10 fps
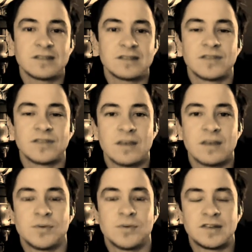I feel a lot
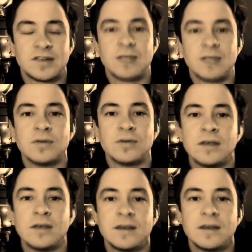more stable
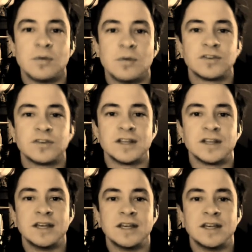
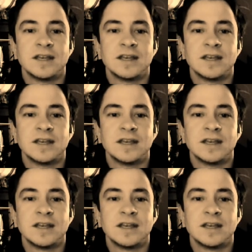emotionally.